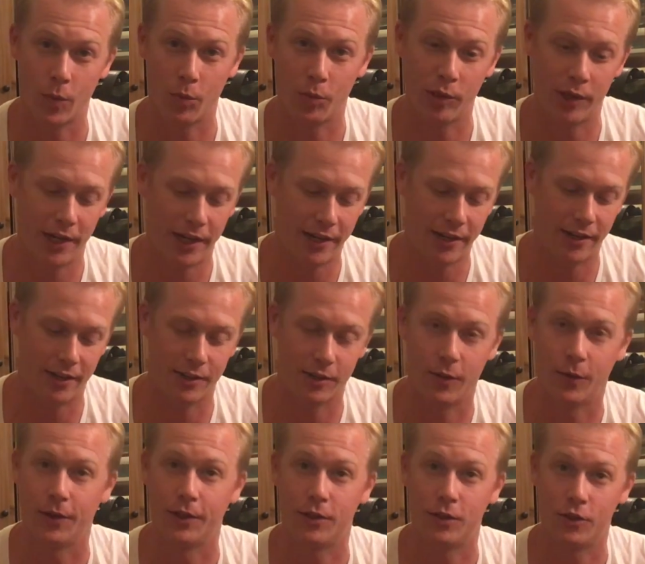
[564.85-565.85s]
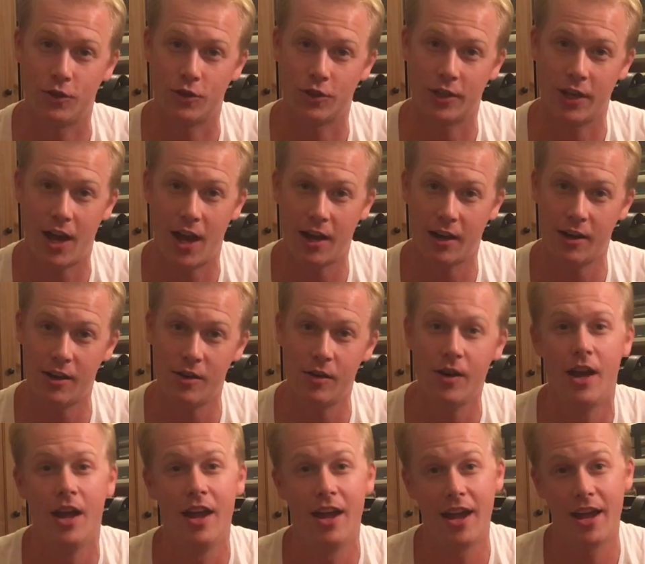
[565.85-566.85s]
We're planning on going to Chicago
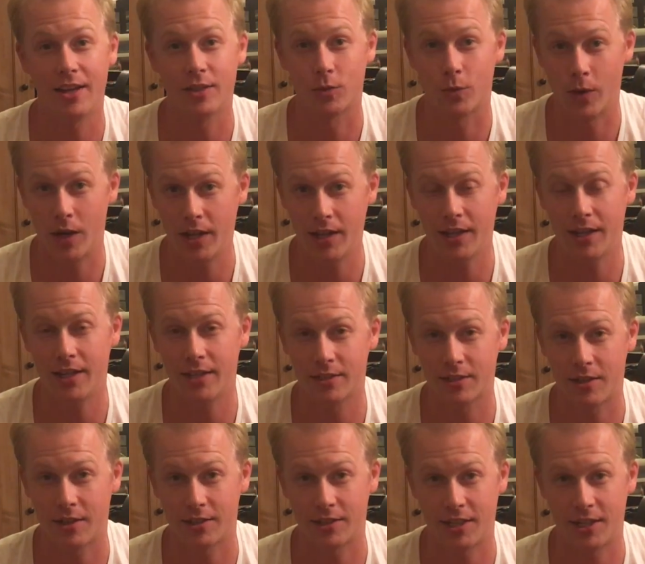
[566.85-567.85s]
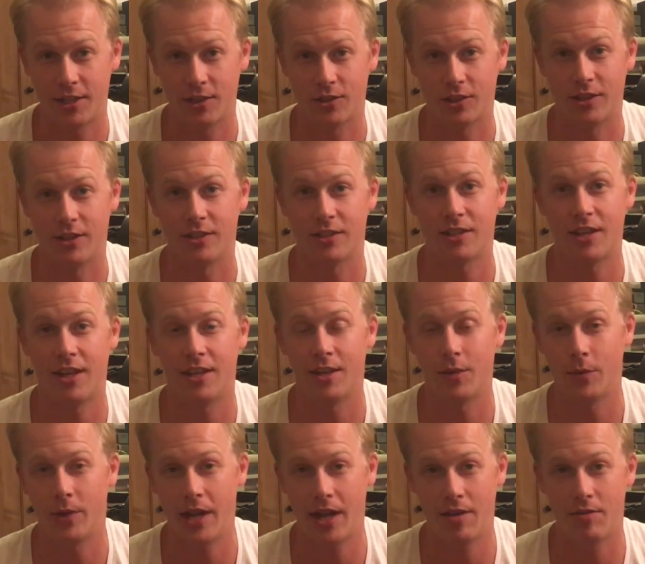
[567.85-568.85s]
as well as Los Angeles, and
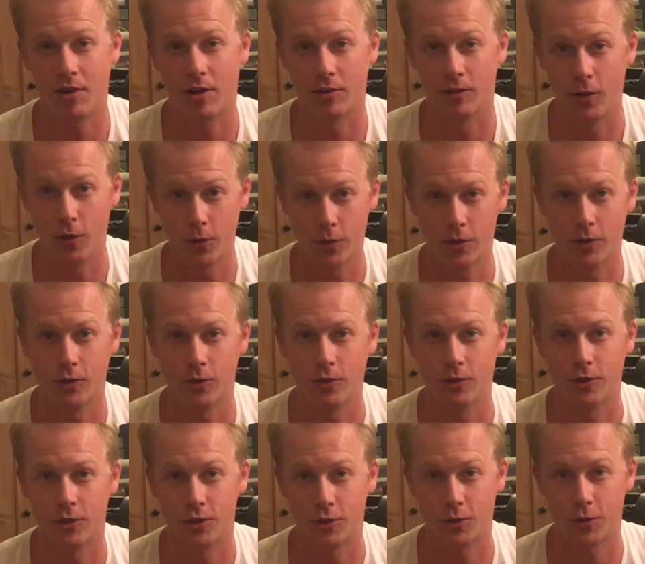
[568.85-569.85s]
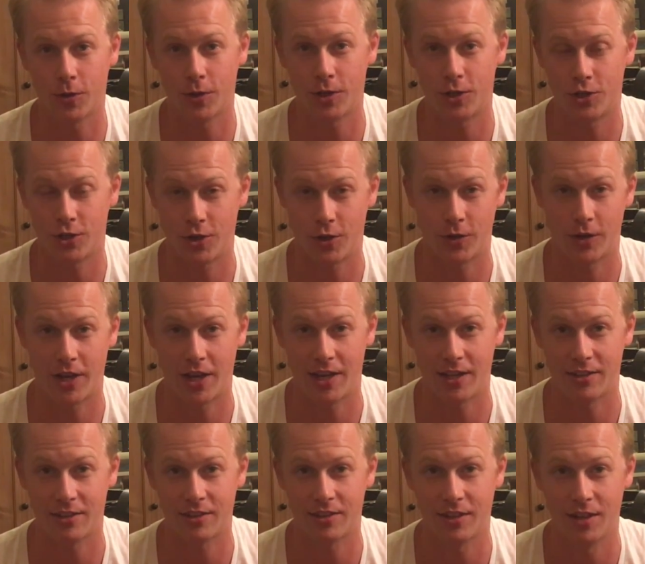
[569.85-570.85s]
then we have our local Detroit
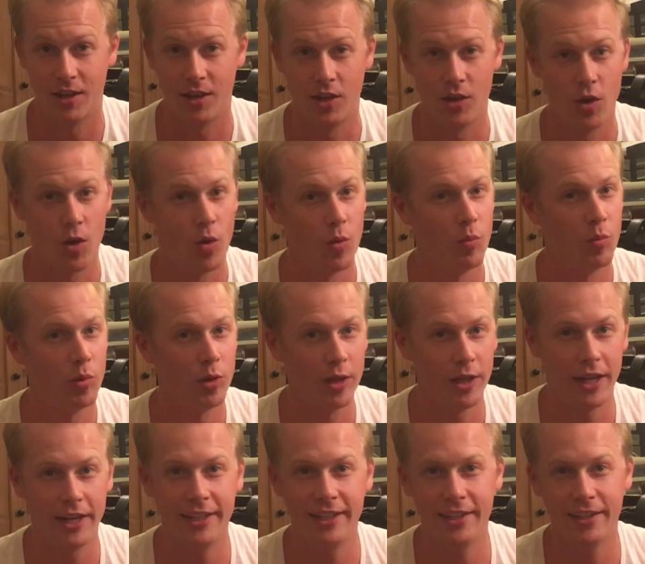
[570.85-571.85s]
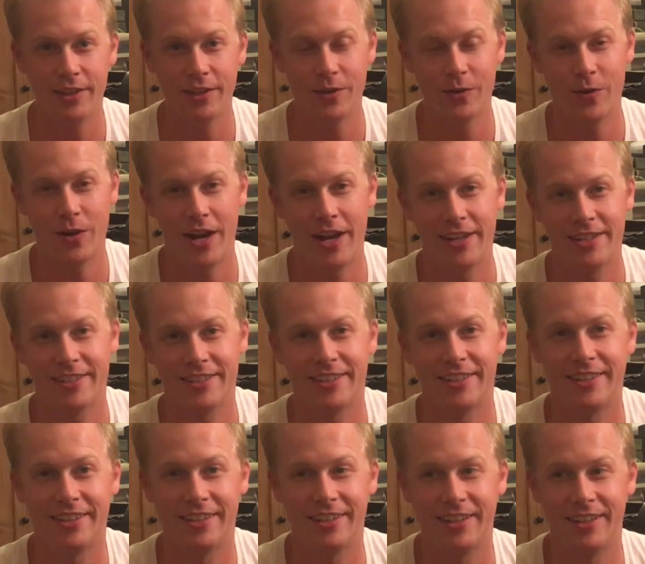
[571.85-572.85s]
showcase. Plenty on the
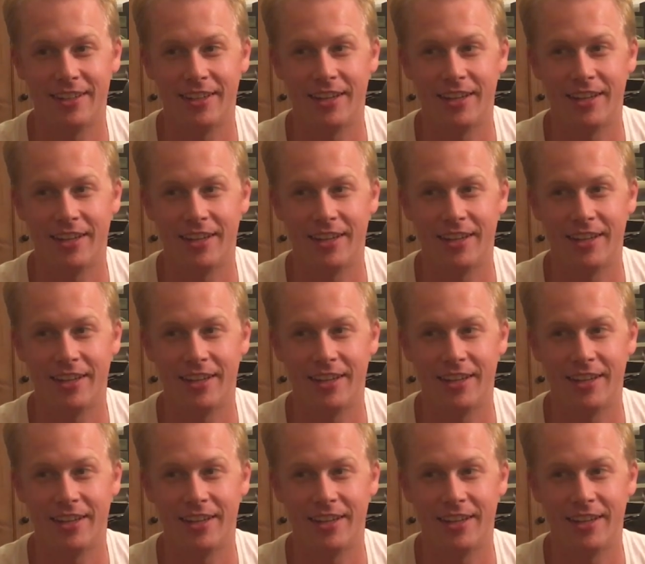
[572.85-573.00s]
horizon.